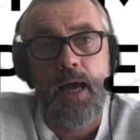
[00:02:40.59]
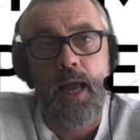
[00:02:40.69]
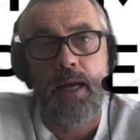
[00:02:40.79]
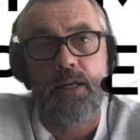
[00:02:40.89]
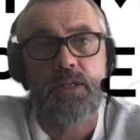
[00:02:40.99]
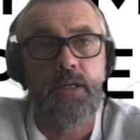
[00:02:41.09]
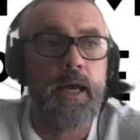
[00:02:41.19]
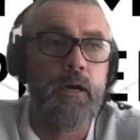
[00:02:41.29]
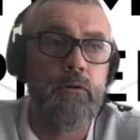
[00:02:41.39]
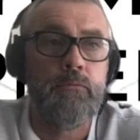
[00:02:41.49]
And it's
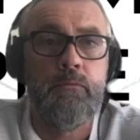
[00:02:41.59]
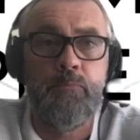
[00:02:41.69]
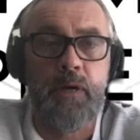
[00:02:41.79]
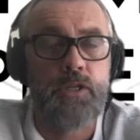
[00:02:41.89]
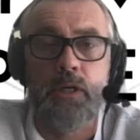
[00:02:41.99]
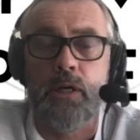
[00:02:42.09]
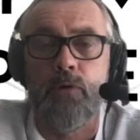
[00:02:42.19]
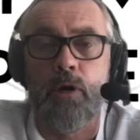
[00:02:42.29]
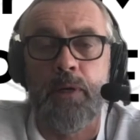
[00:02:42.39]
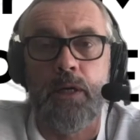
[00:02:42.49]
now basically a
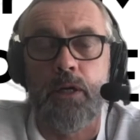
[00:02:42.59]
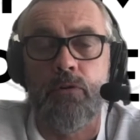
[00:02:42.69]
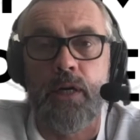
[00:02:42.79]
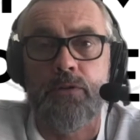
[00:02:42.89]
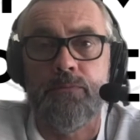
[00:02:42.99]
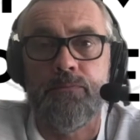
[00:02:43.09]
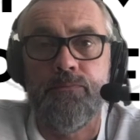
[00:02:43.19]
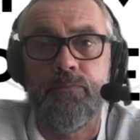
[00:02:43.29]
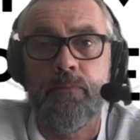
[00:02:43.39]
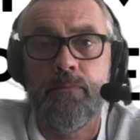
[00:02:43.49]
rugby league ground
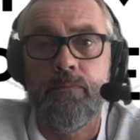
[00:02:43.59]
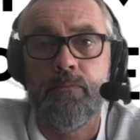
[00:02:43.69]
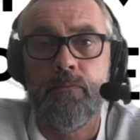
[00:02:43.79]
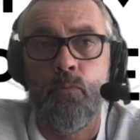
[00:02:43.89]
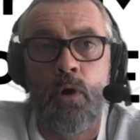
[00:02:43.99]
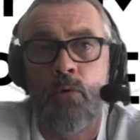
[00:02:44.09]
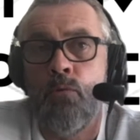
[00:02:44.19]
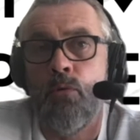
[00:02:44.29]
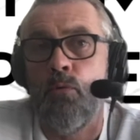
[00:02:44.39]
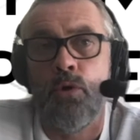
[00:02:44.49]
what,
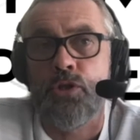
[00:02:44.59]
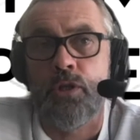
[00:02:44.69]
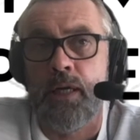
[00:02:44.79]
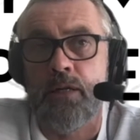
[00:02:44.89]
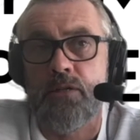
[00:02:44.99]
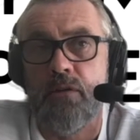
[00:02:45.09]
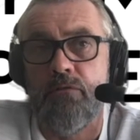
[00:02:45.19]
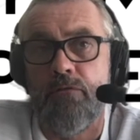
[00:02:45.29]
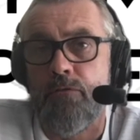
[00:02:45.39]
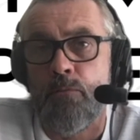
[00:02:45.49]
what what's the legacy
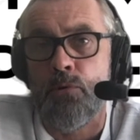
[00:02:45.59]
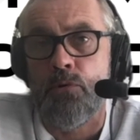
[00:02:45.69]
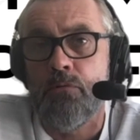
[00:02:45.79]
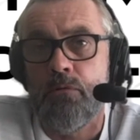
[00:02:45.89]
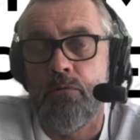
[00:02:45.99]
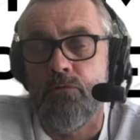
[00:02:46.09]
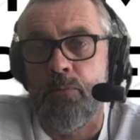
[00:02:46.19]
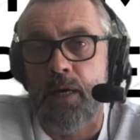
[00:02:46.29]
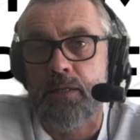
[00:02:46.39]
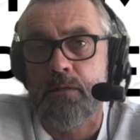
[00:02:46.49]
for football from
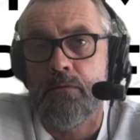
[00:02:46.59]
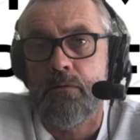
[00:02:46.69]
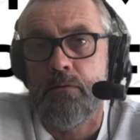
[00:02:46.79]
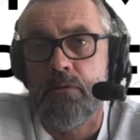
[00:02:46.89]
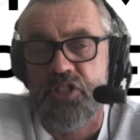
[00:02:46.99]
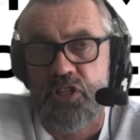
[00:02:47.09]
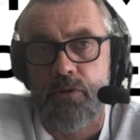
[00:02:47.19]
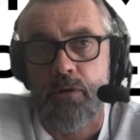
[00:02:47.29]
that? Zero.